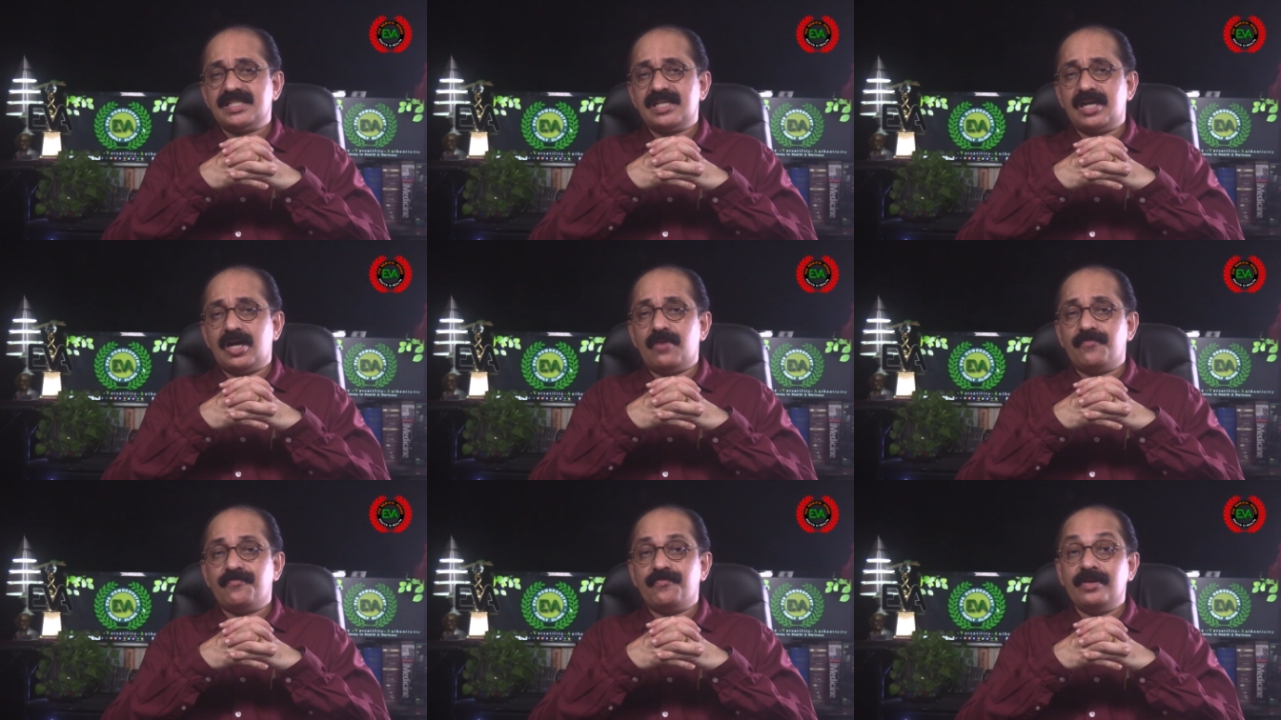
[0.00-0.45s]

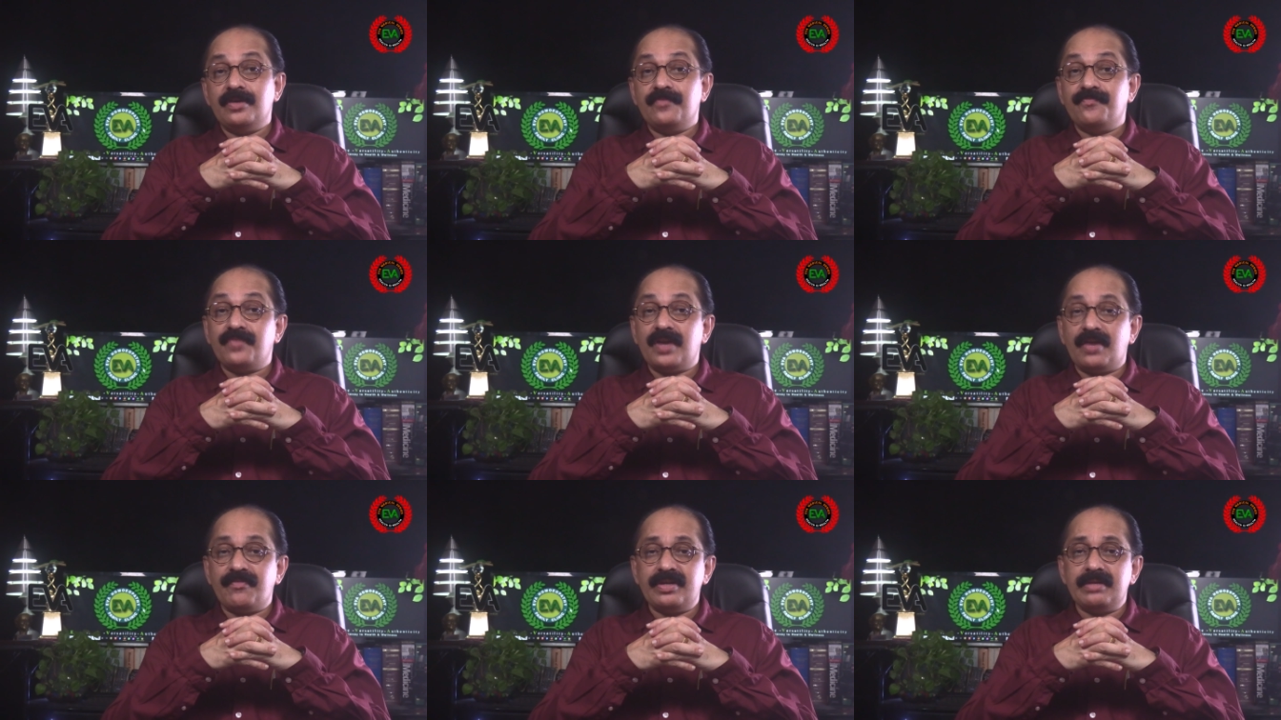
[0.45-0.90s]
of
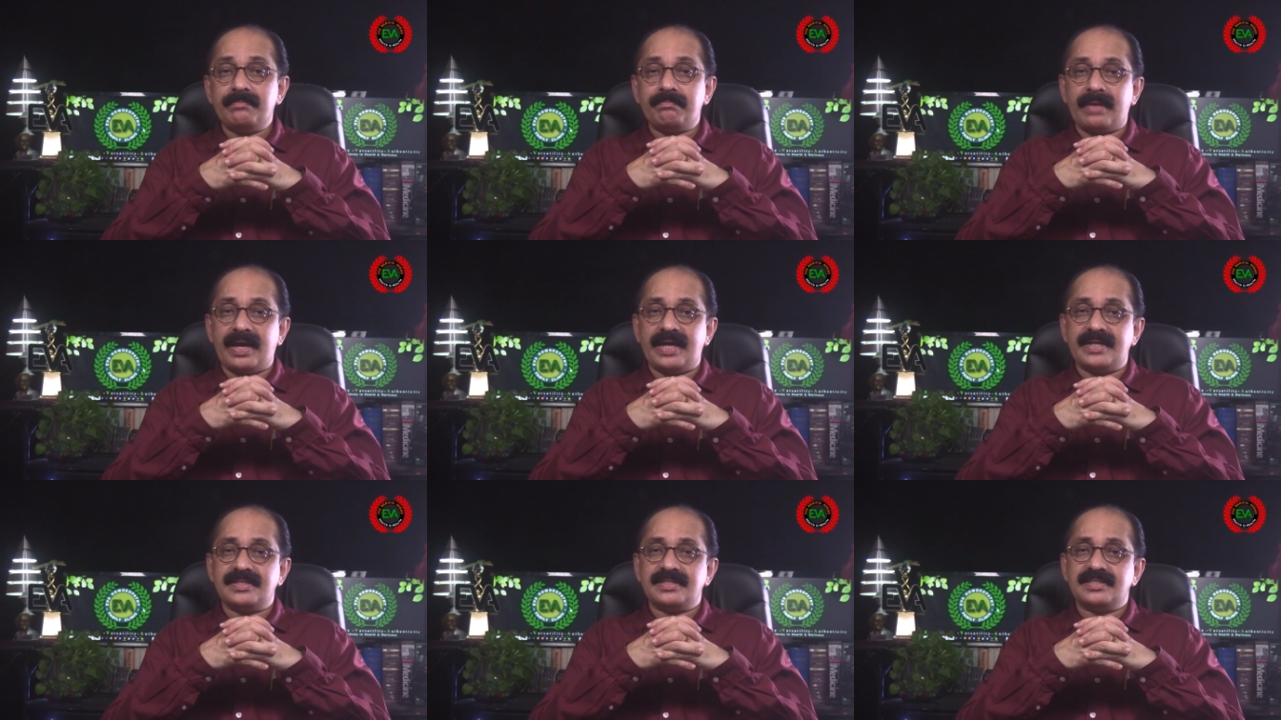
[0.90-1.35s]
flowering
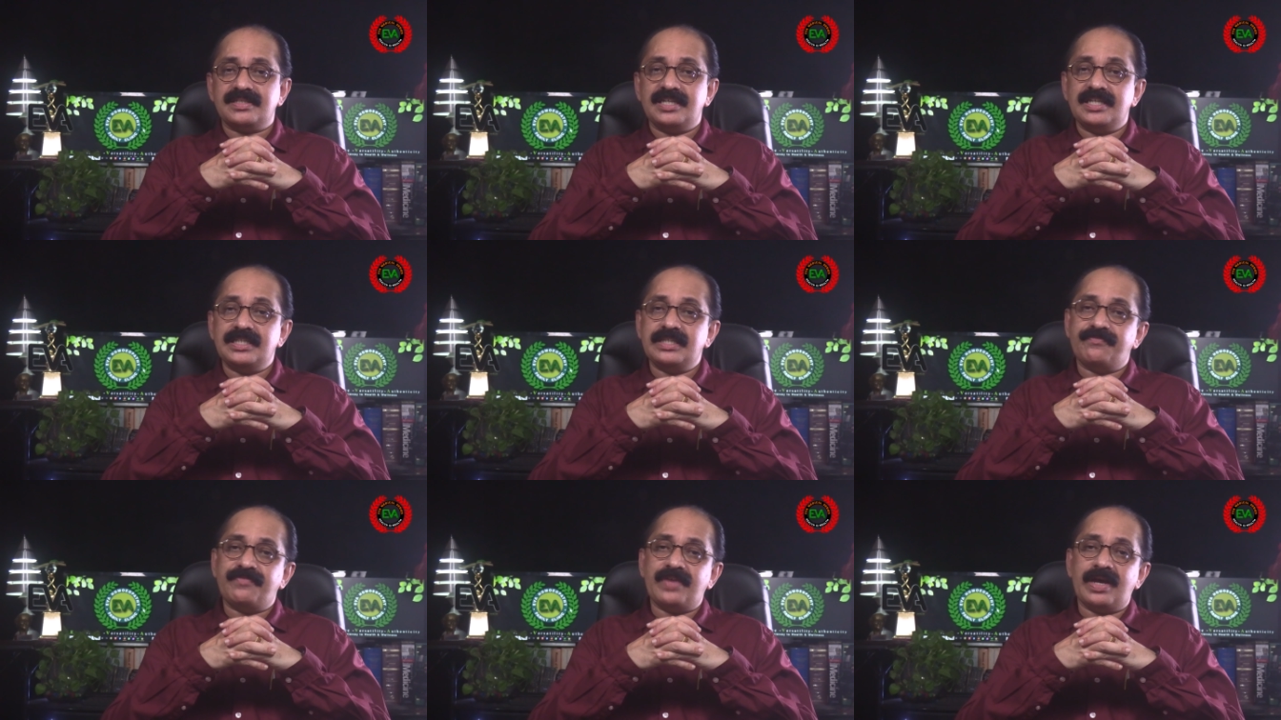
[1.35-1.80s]
plant in
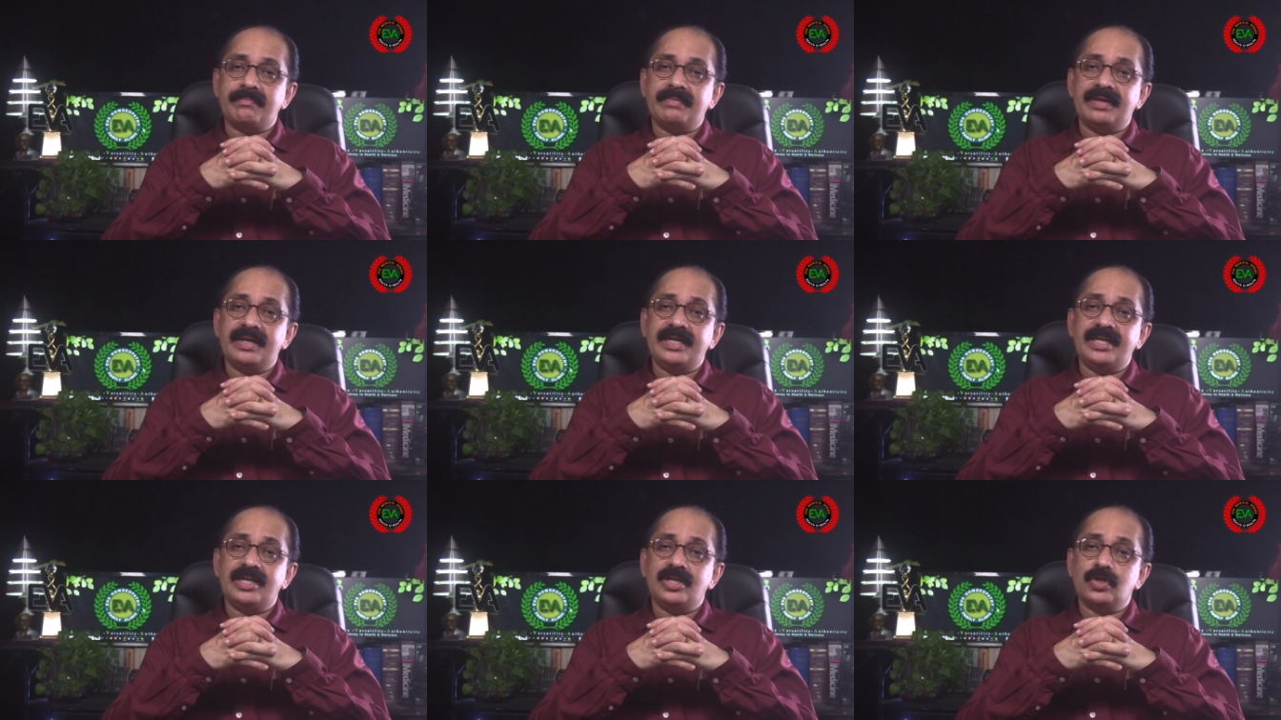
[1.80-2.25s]
the
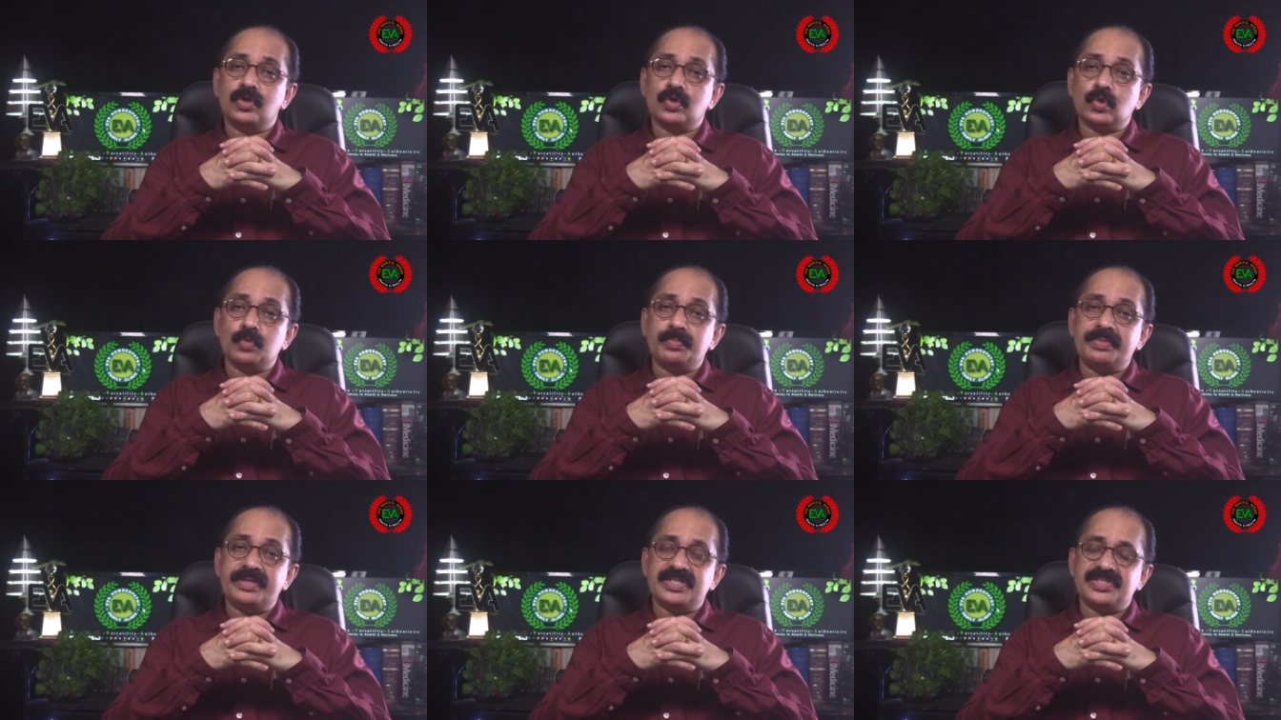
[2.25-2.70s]
family
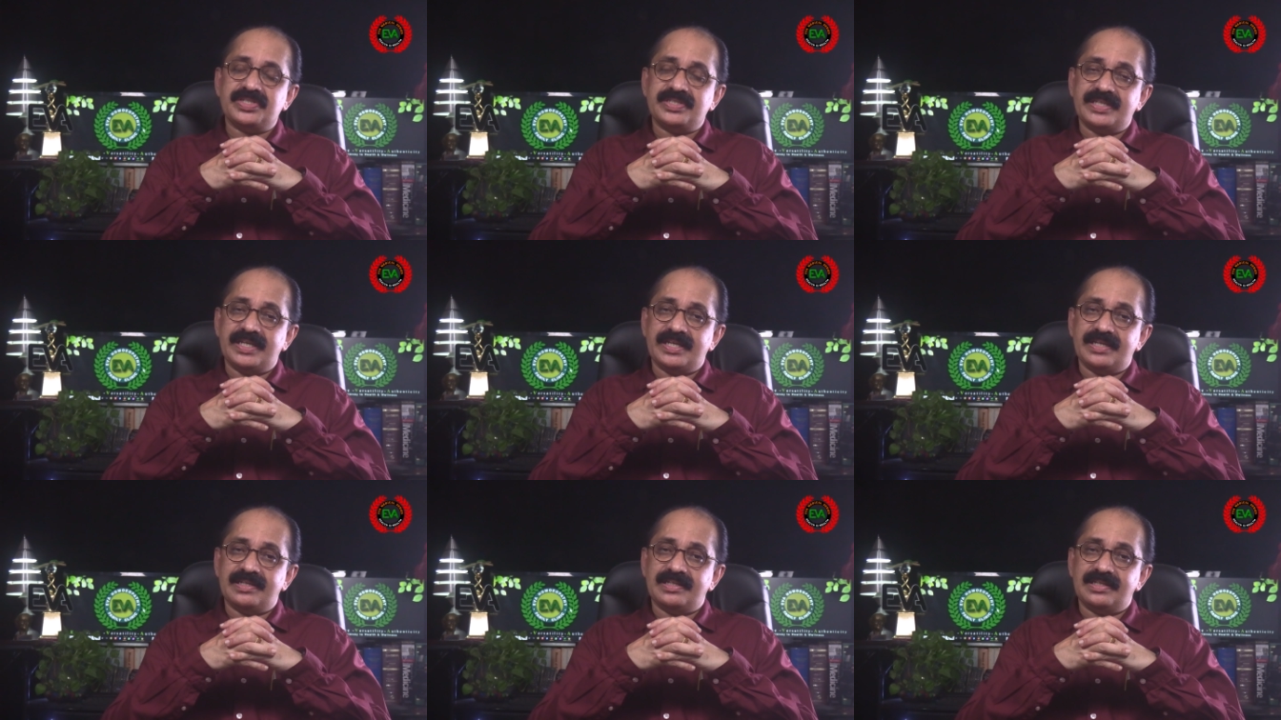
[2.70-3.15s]
Rubiaceae,